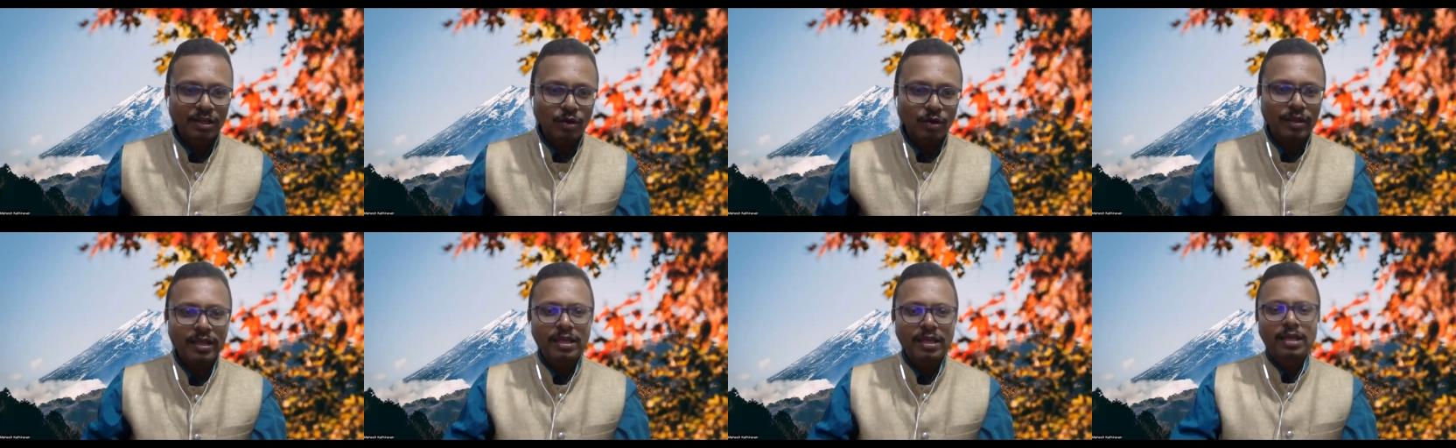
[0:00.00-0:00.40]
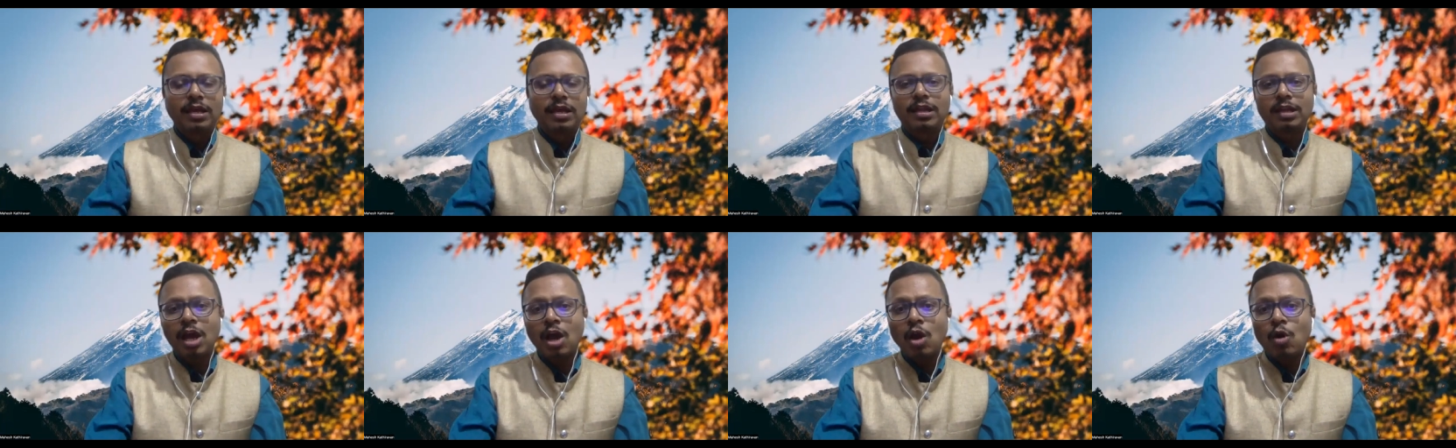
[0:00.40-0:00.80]
Okay.
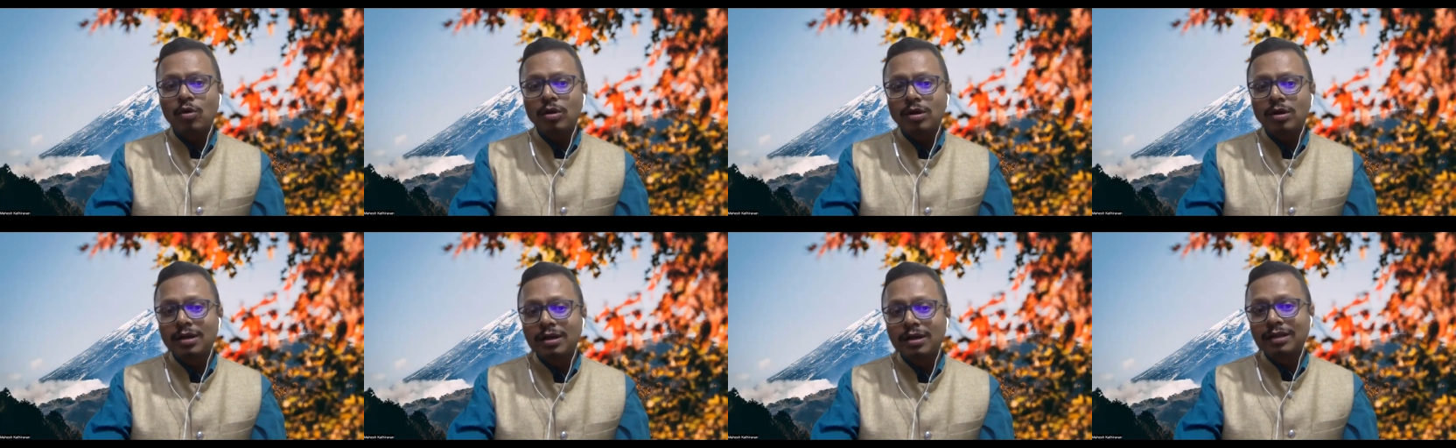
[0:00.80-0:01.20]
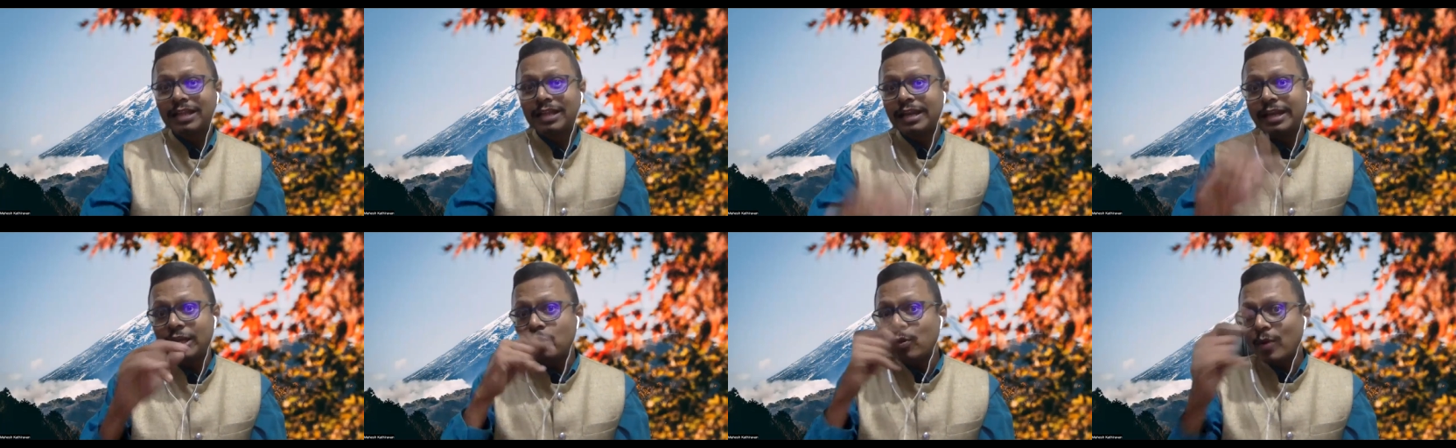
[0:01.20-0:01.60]
Now
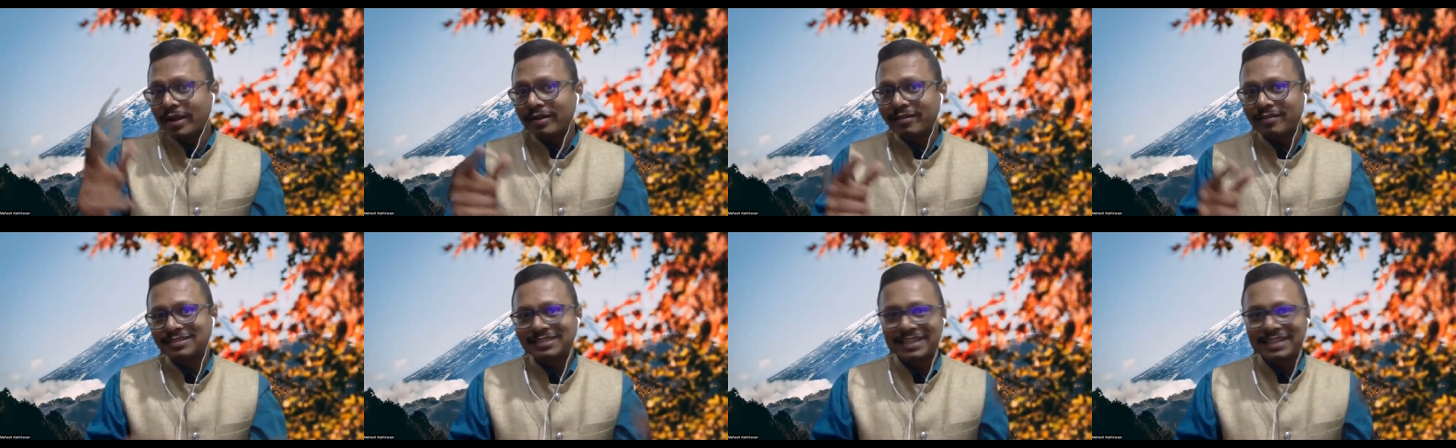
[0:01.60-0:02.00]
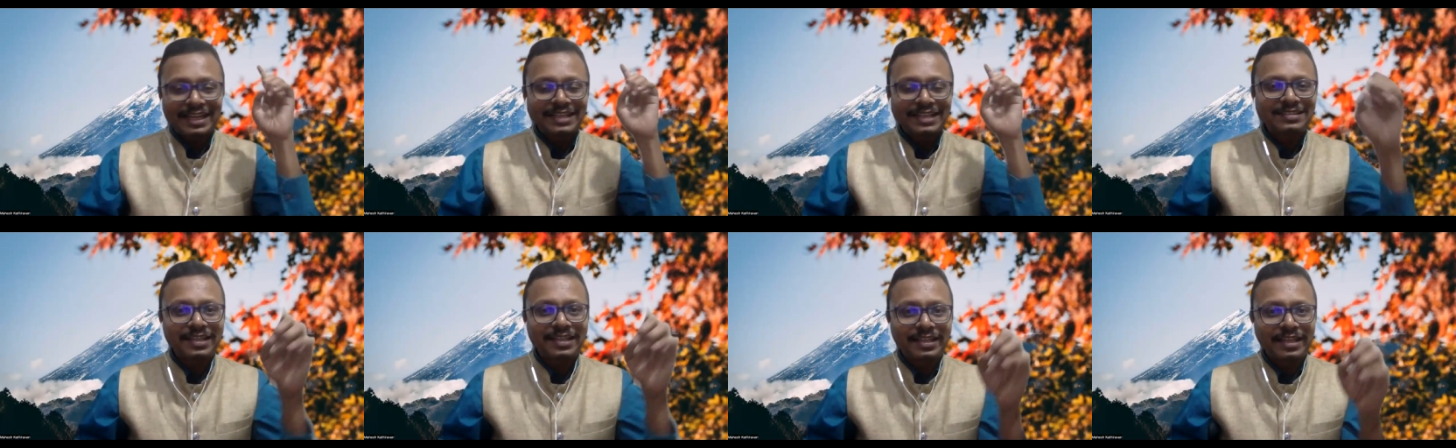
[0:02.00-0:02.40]
the new entrants,
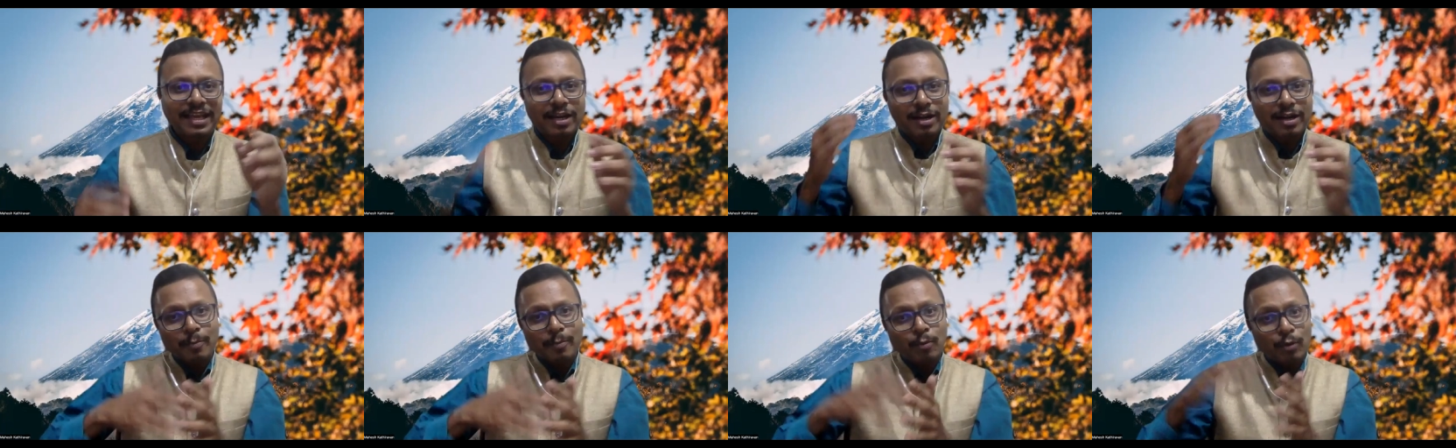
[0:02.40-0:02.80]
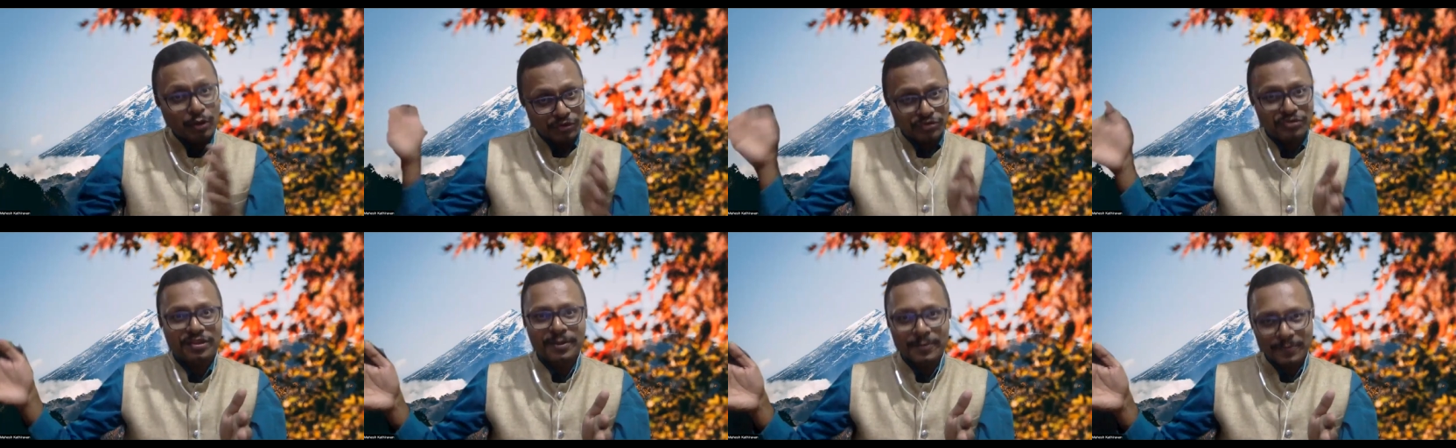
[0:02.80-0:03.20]
like I said, they are
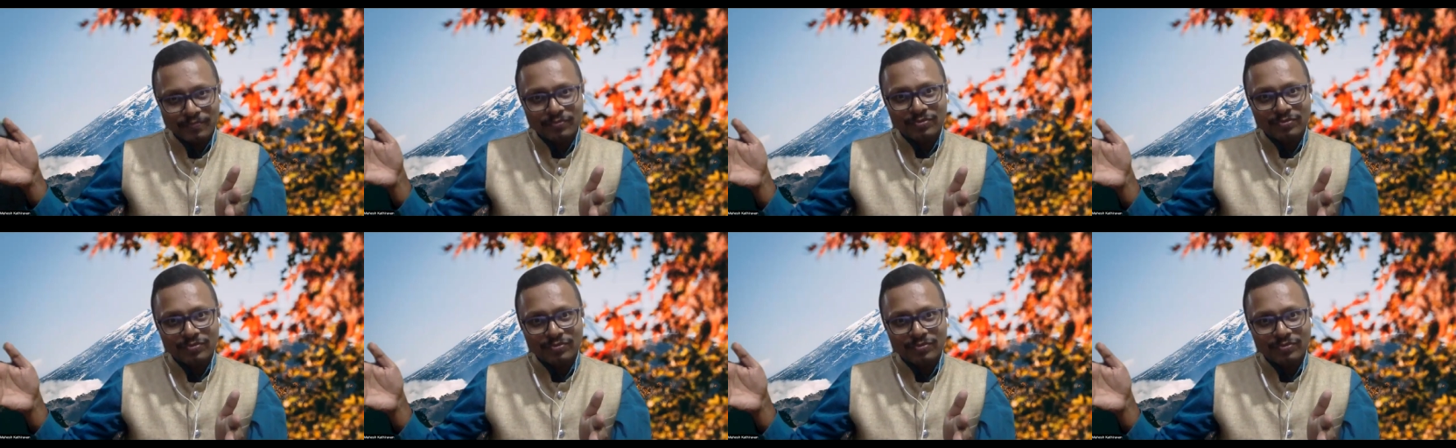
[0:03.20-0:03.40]
reproducing.